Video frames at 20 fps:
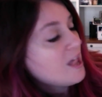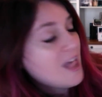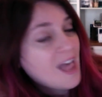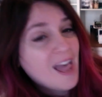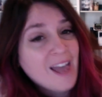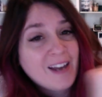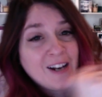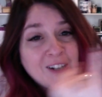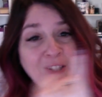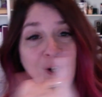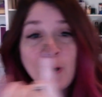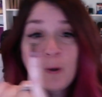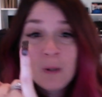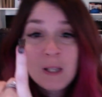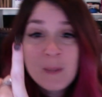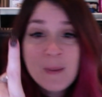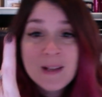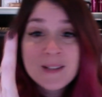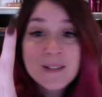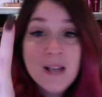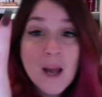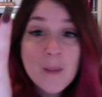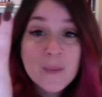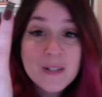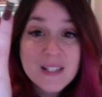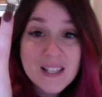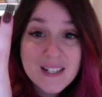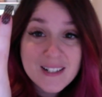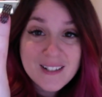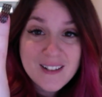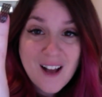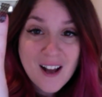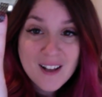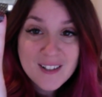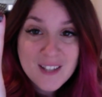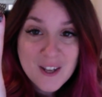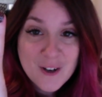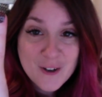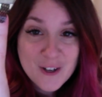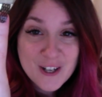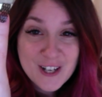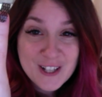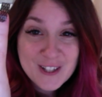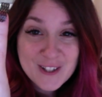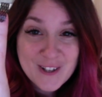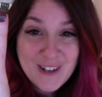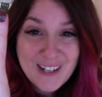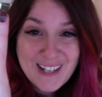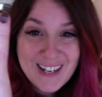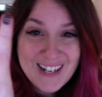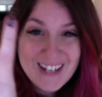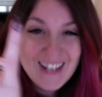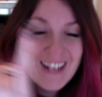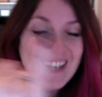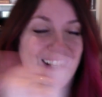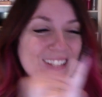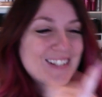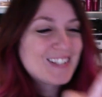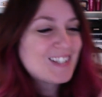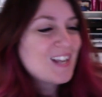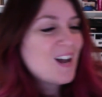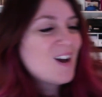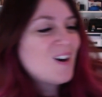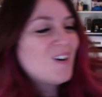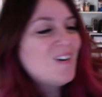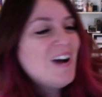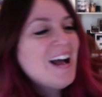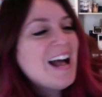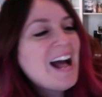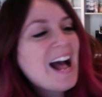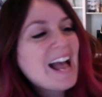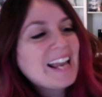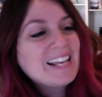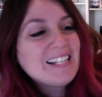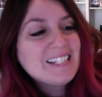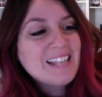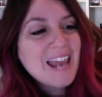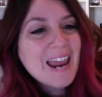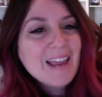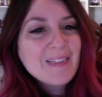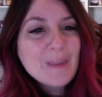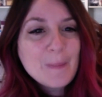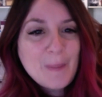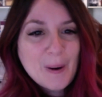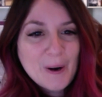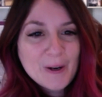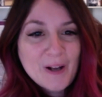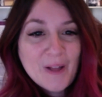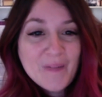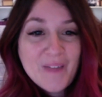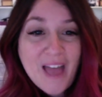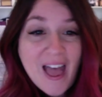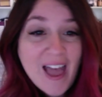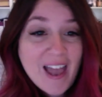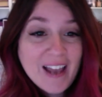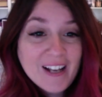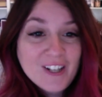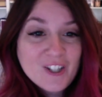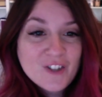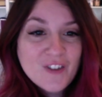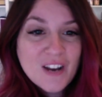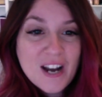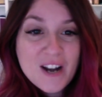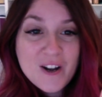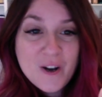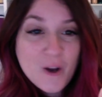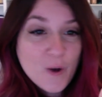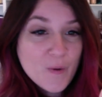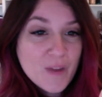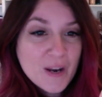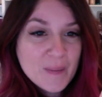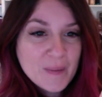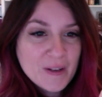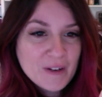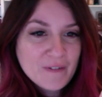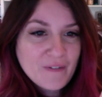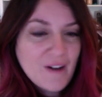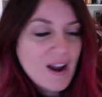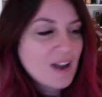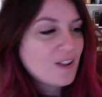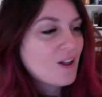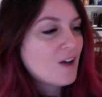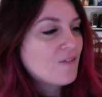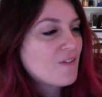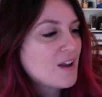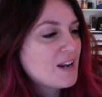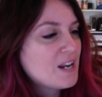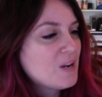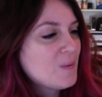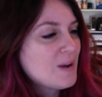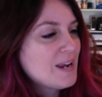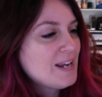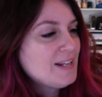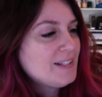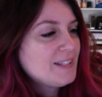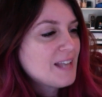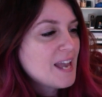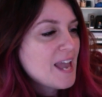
And I totally messed up because it is not centered and it's crooked. So I can take the part on the edge that I know that I'm going to file off anyways,